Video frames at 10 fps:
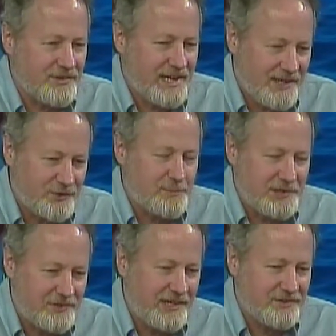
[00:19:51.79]
It has the
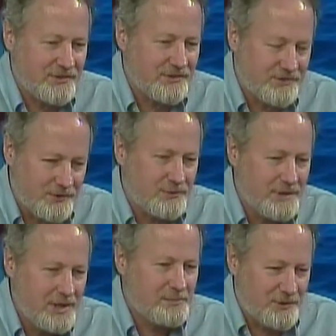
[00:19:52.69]
potential to
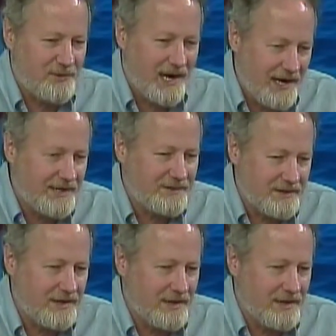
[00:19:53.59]
provide